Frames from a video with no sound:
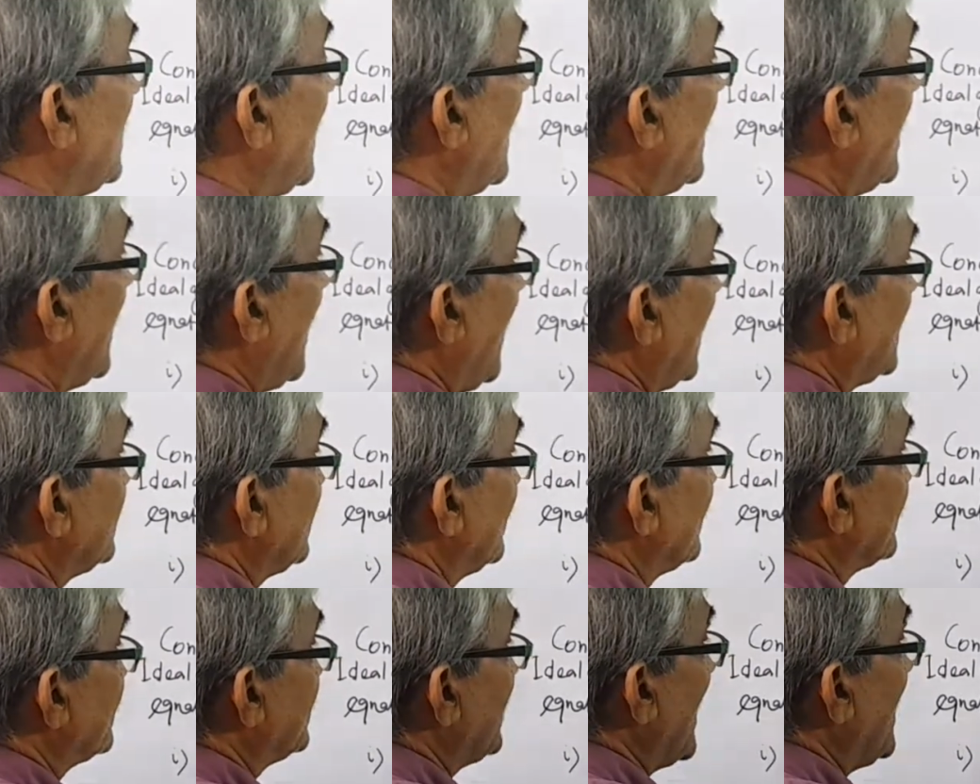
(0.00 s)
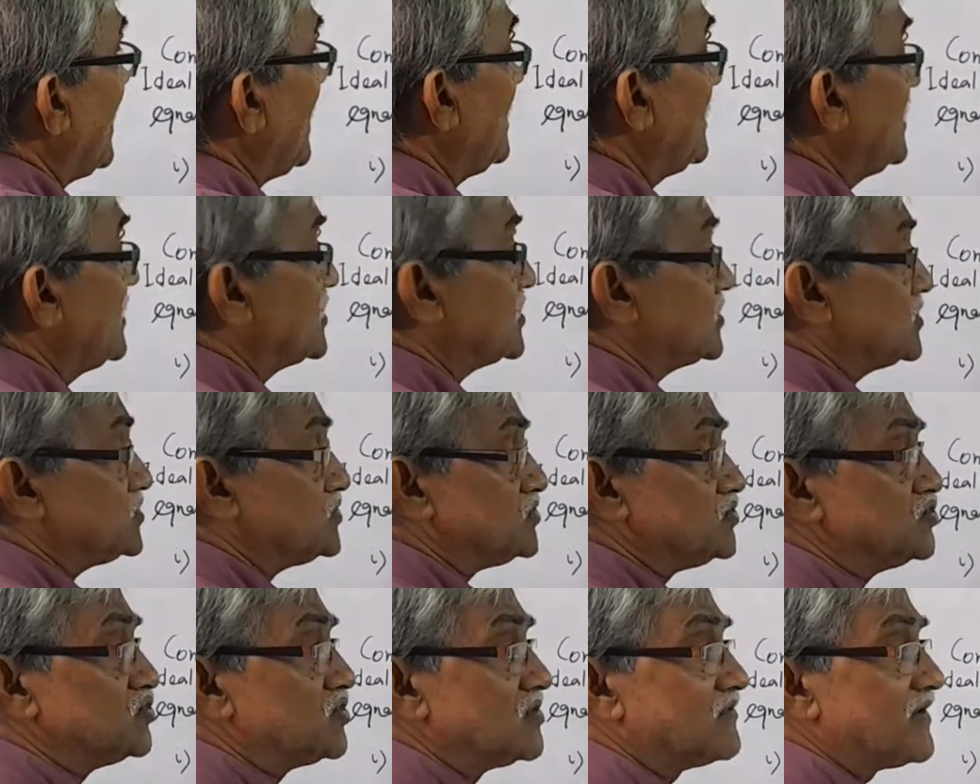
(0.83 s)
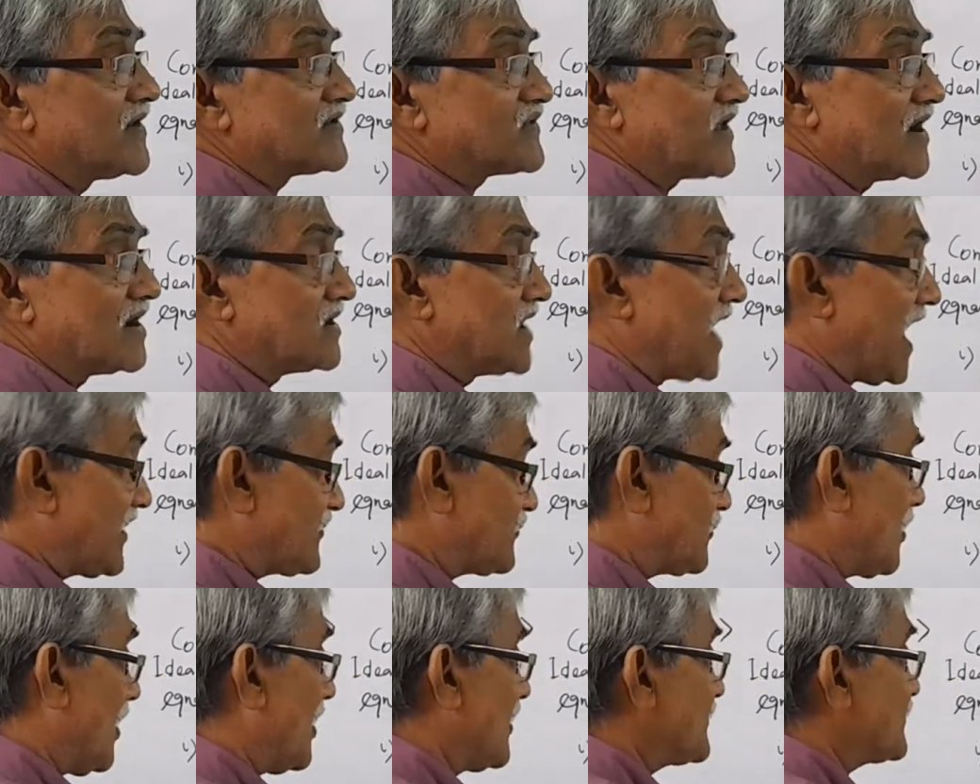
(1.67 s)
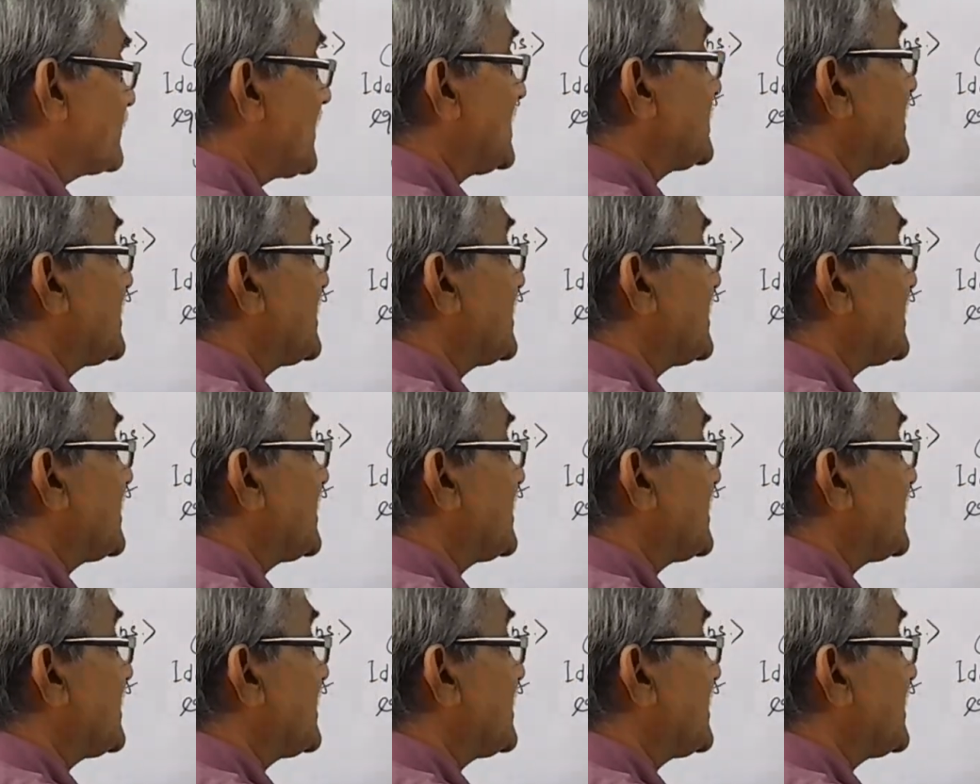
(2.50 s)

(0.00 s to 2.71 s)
R is the universal gas constant,